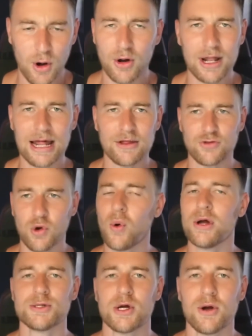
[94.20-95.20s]
I bought it at
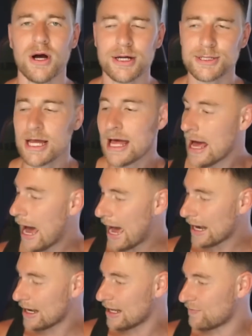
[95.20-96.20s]
Toys R Us. I
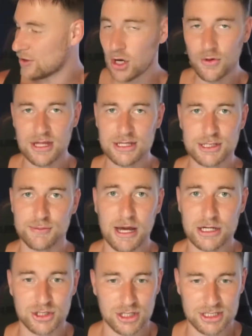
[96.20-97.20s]
didn't even know these
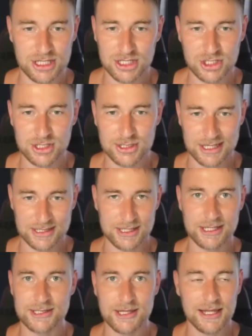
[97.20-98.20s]
special editions
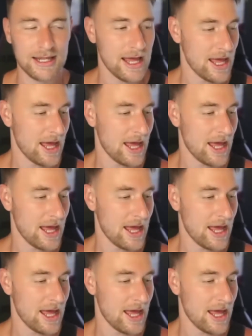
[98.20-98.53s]
existed.